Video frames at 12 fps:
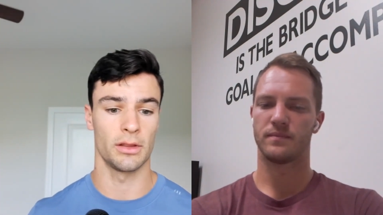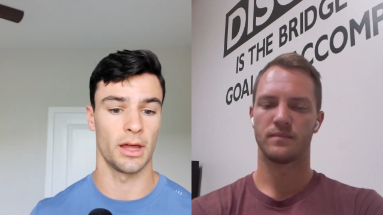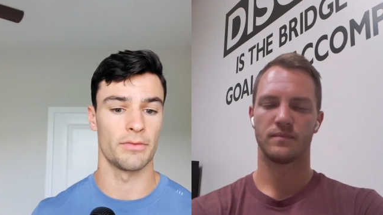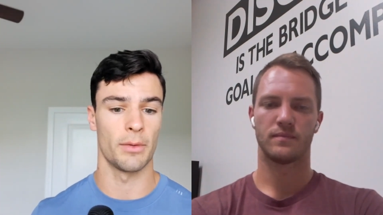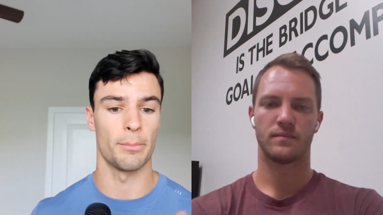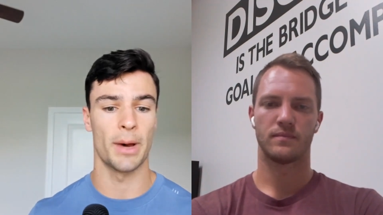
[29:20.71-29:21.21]

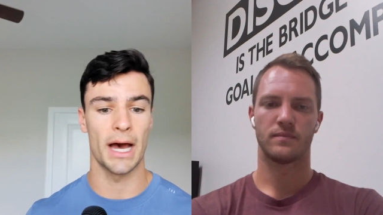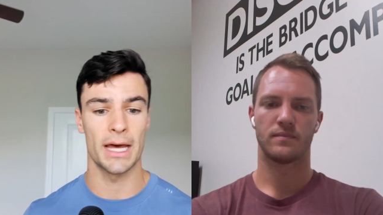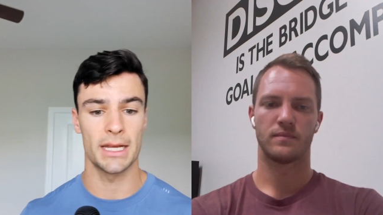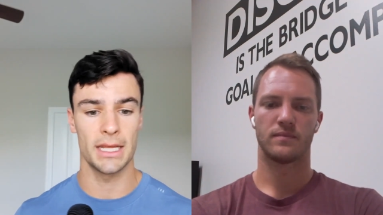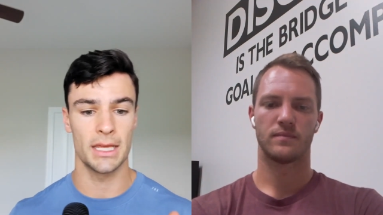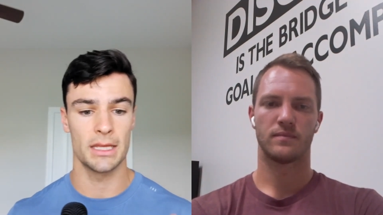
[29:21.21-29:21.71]
Speaker 1: abiding
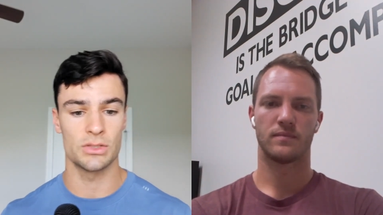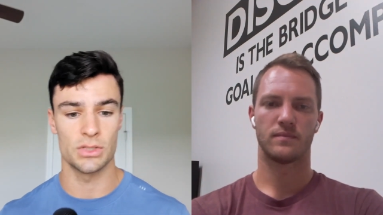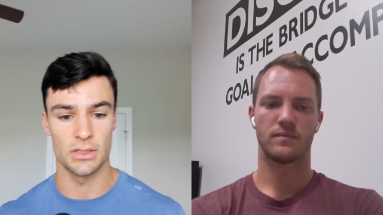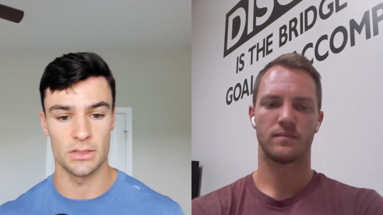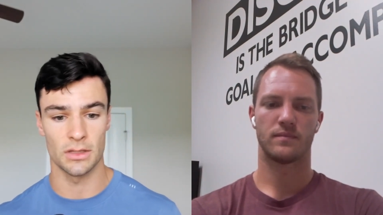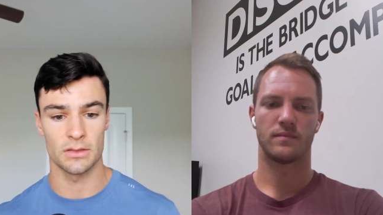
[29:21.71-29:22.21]
in
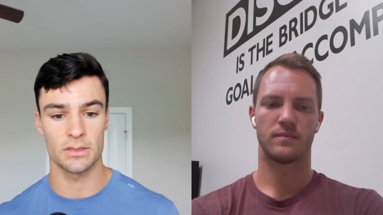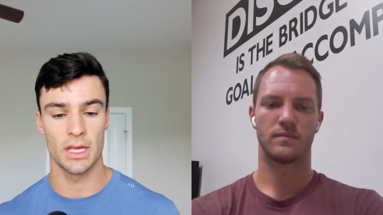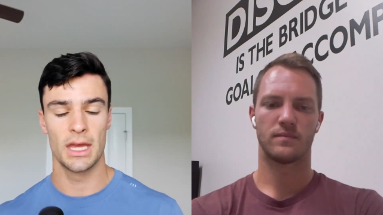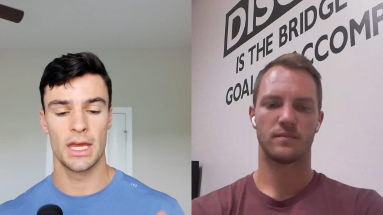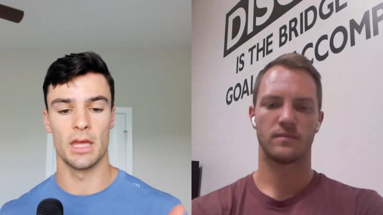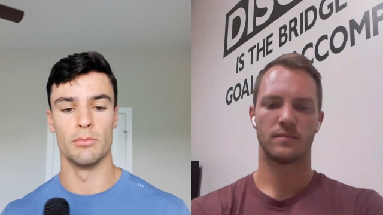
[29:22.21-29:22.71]
Jesus
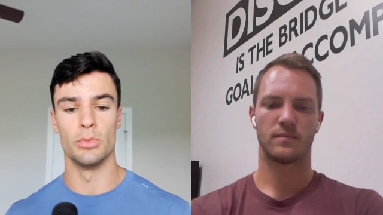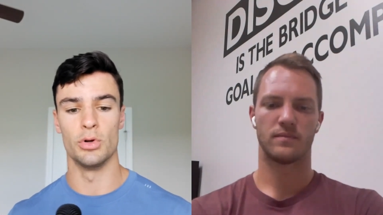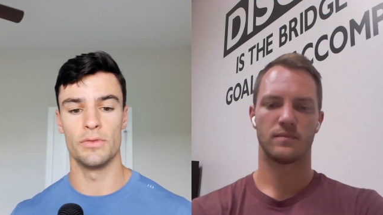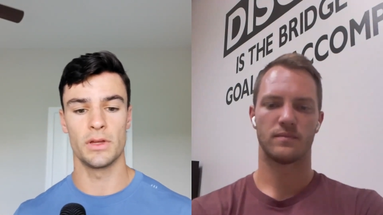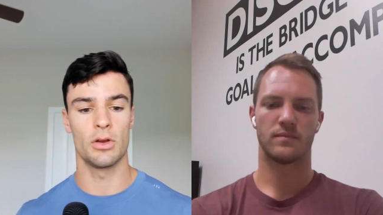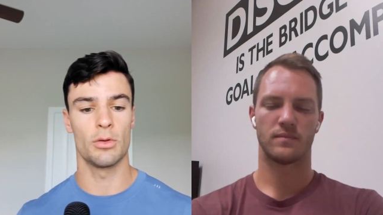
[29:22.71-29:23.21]
and moving
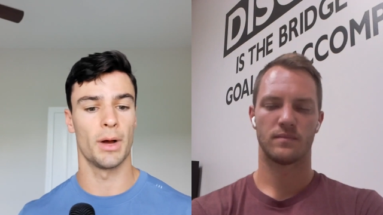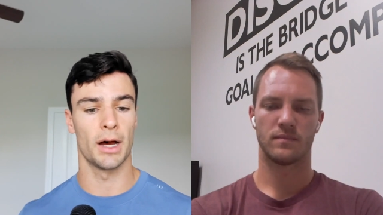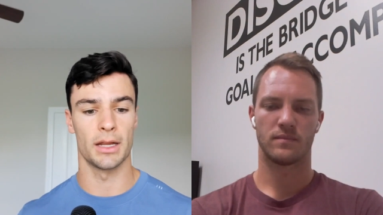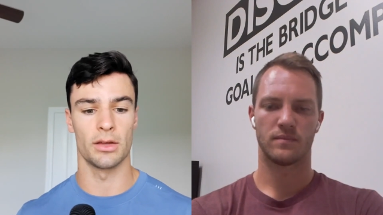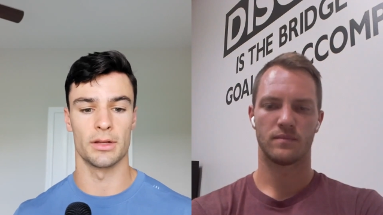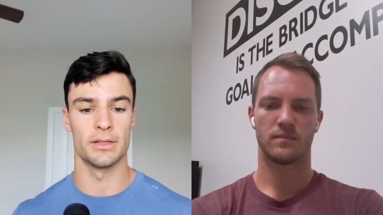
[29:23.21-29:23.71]
your body
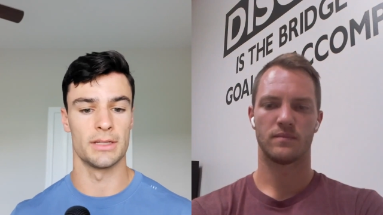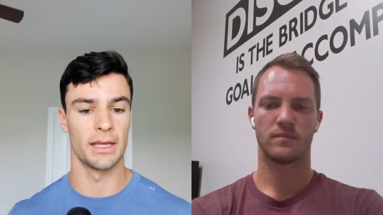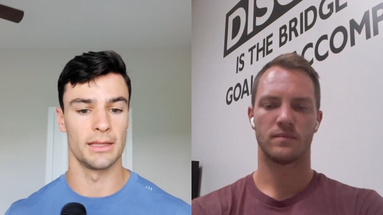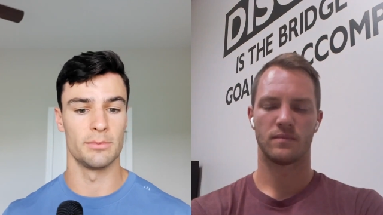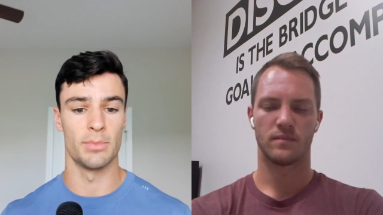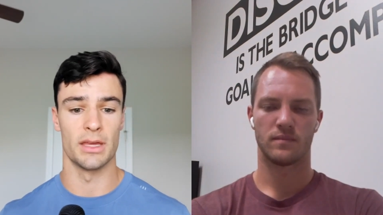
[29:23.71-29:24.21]
on a daily
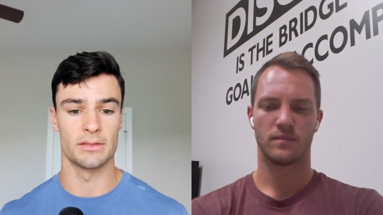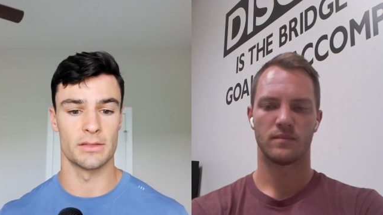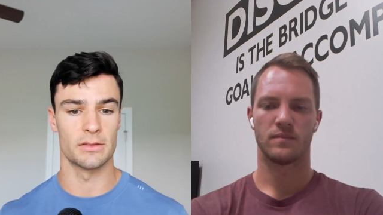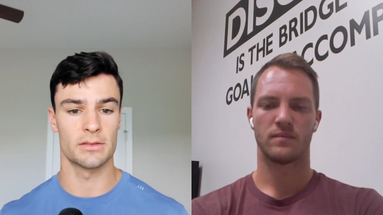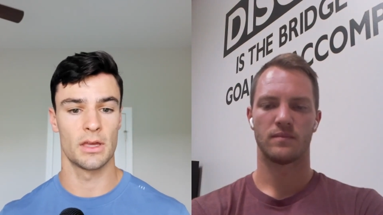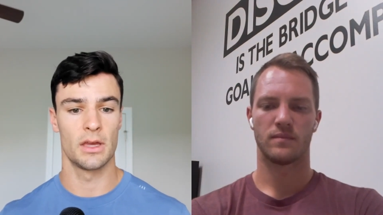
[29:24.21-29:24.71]
basis
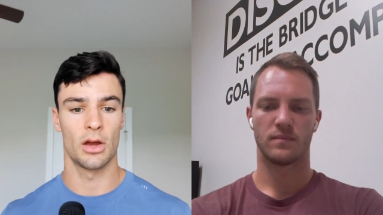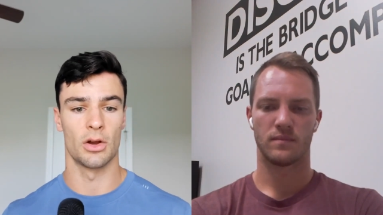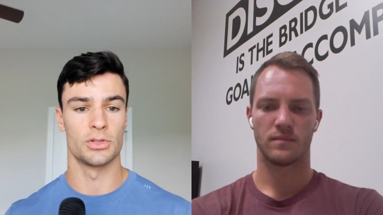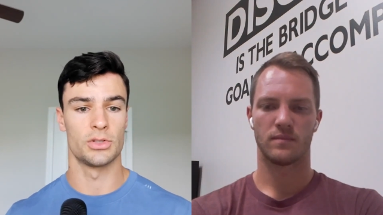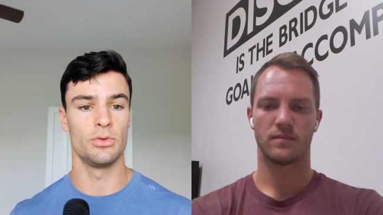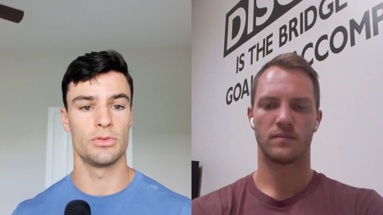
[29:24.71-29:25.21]
are
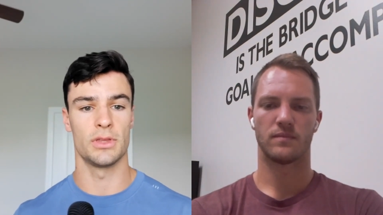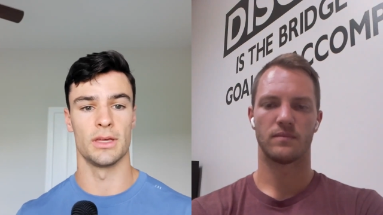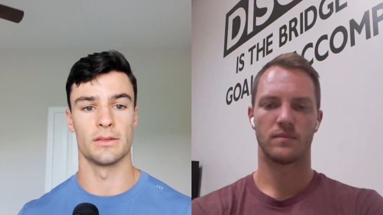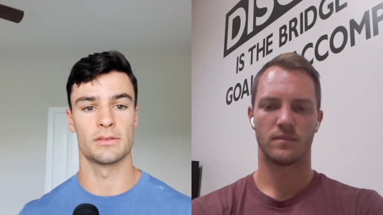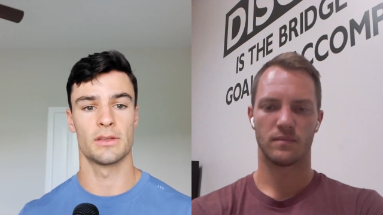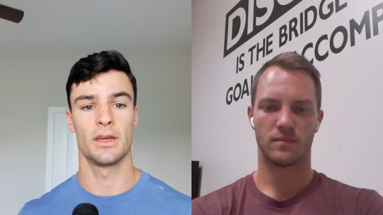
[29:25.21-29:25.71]
two things
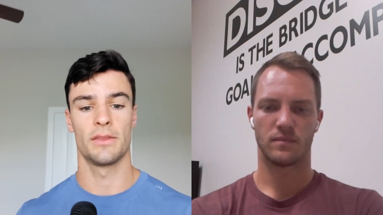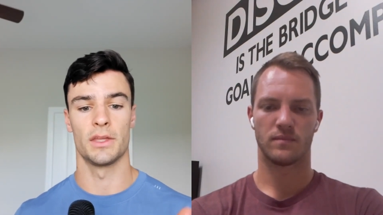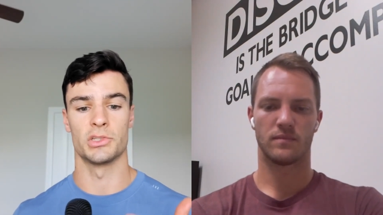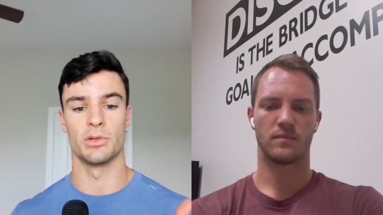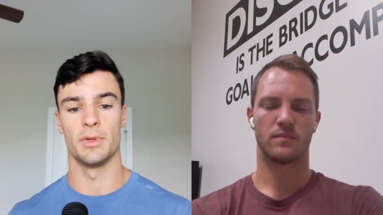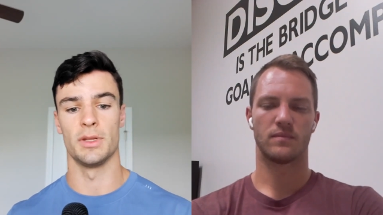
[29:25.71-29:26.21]
that should
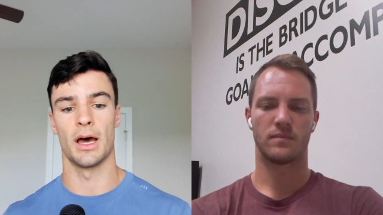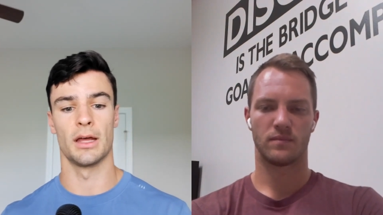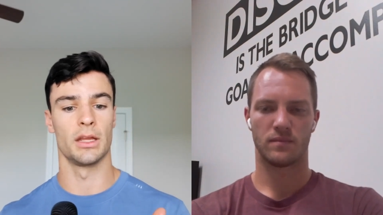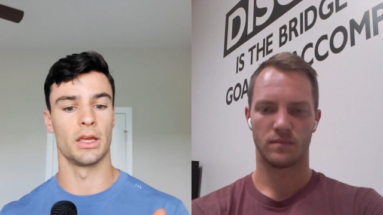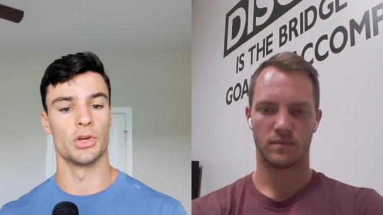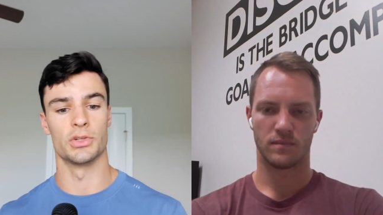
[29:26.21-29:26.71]
be non
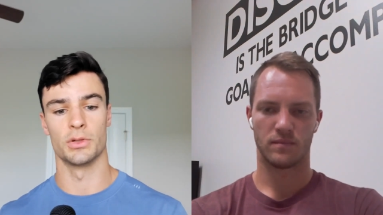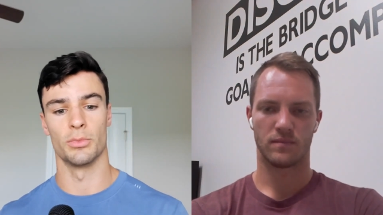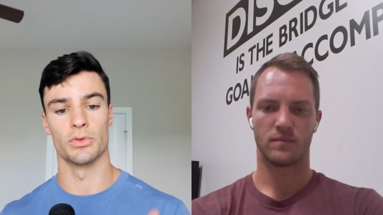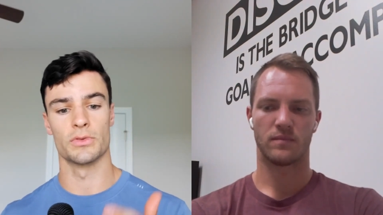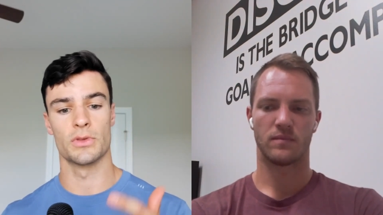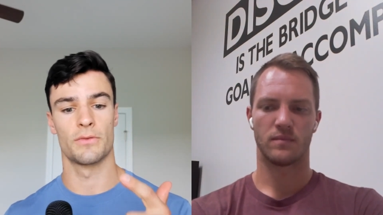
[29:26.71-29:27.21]
negotiables
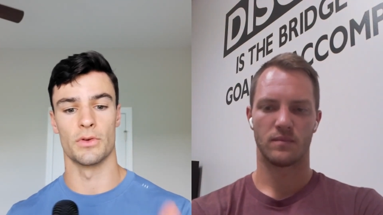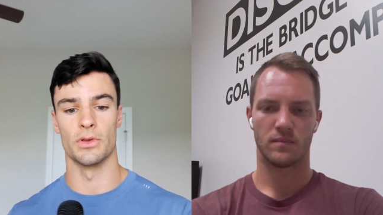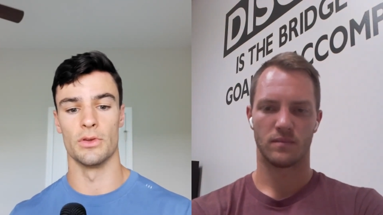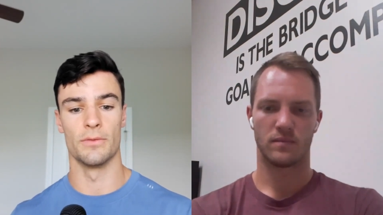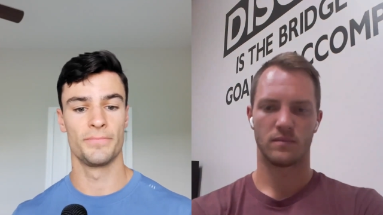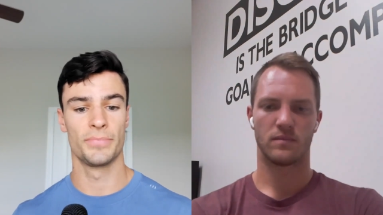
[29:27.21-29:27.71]
for you.
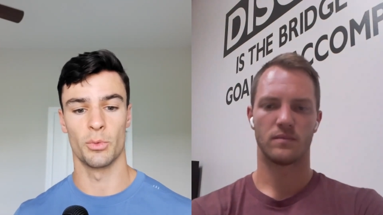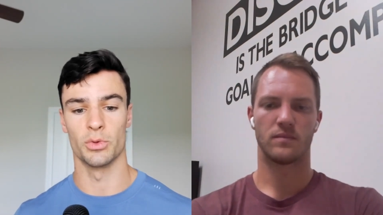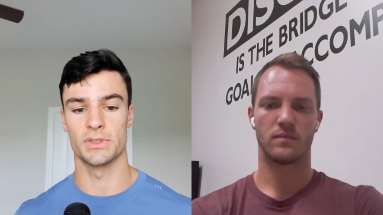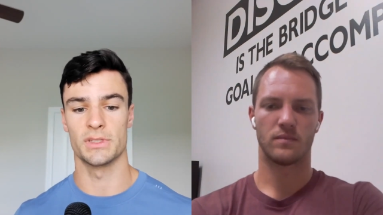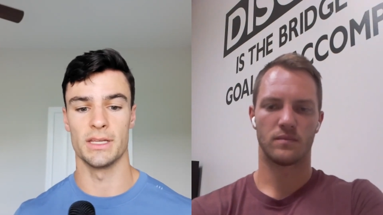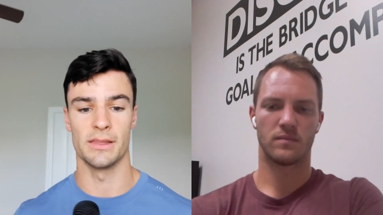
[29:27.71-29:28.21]
We'll see
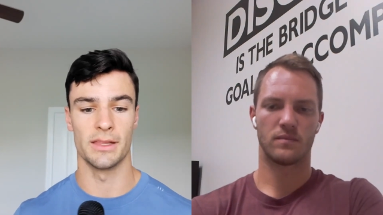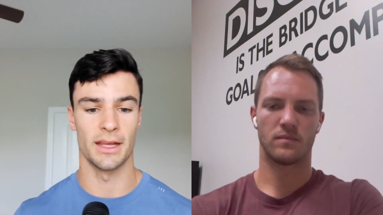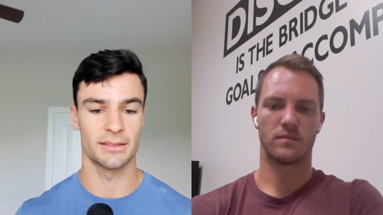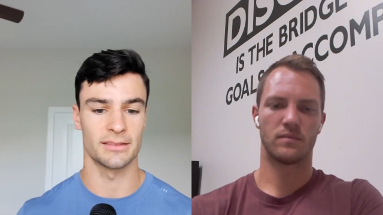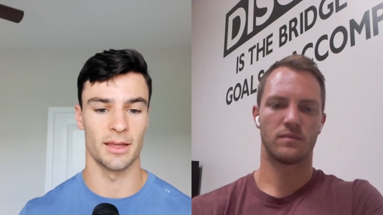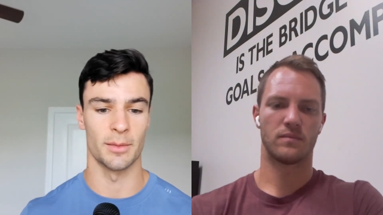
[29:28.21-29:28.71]
you in the next
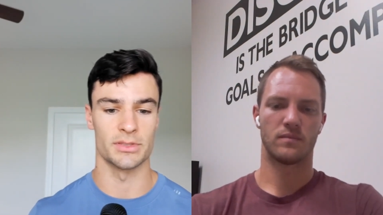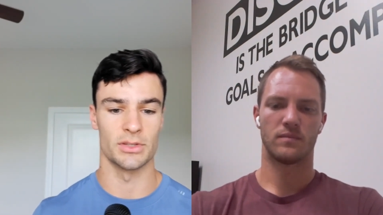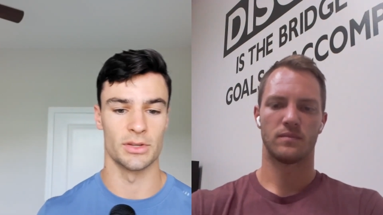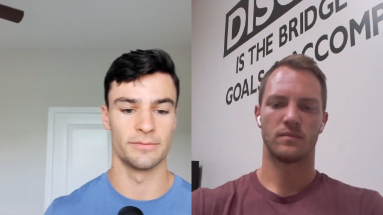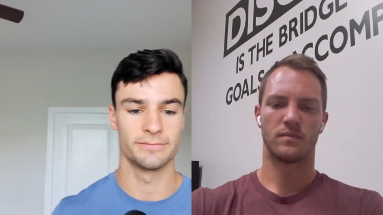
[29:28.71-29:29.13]
episode.